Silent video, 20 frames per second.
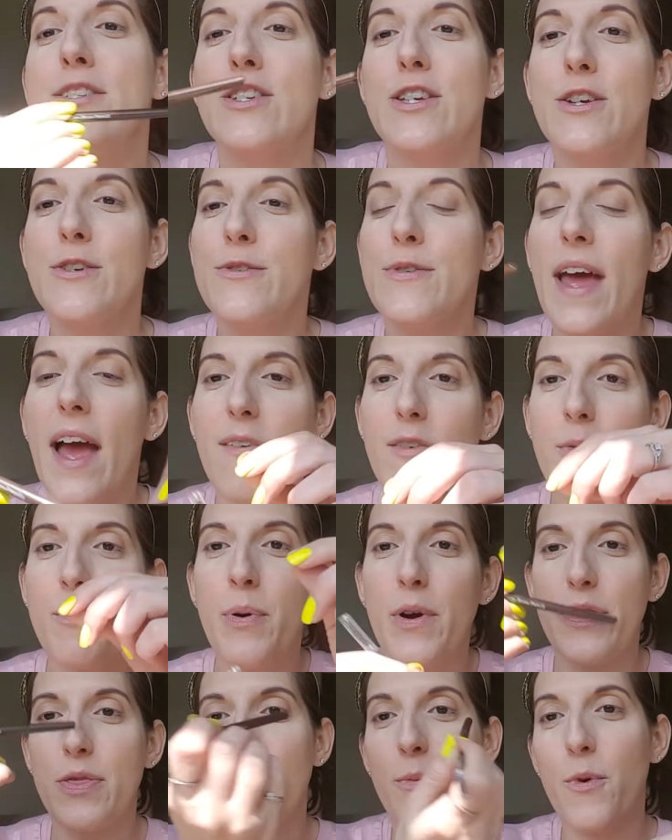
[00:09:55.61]
so you never
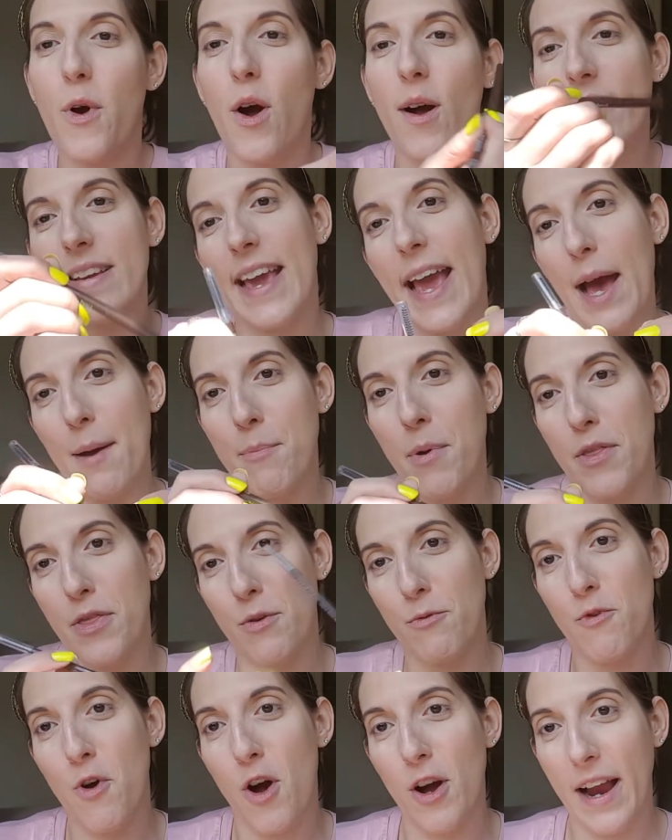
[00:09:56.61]
put the wrong cap on the
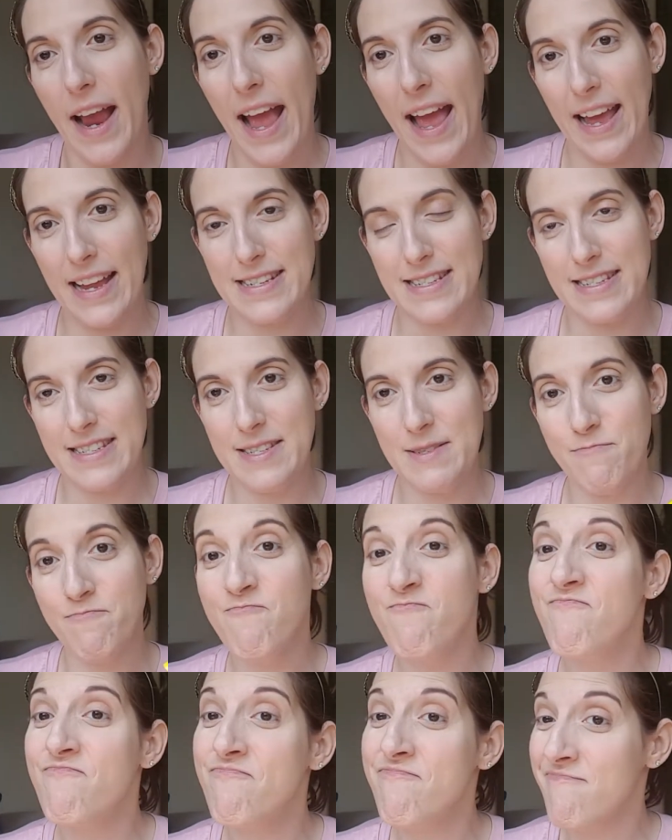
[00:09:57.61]
wrong end.
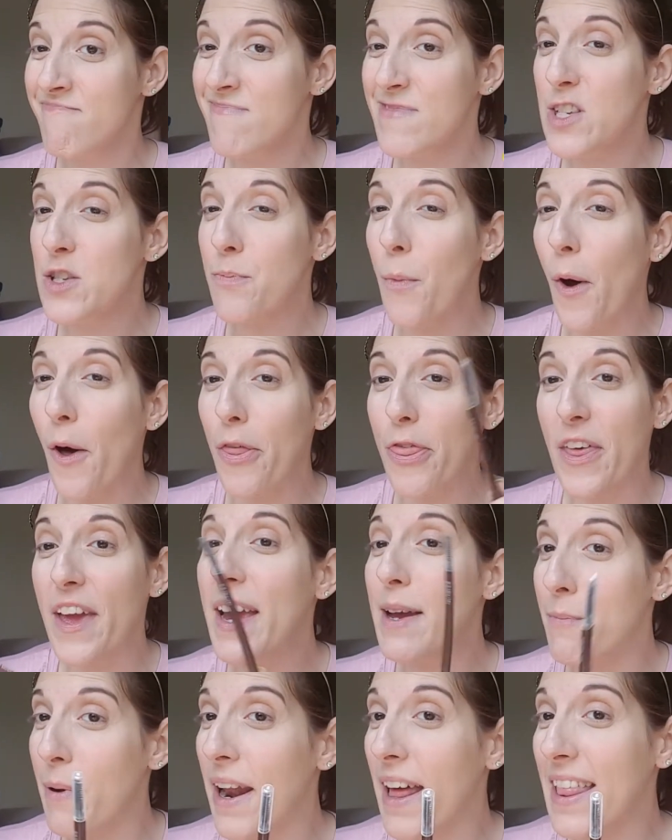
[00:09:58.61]
Small
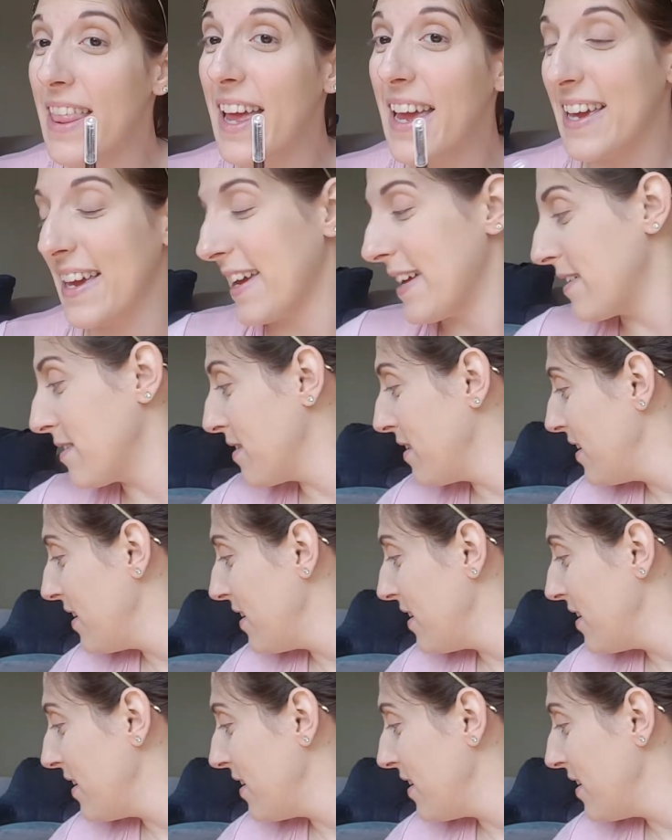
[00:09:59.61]
thing, but I like it.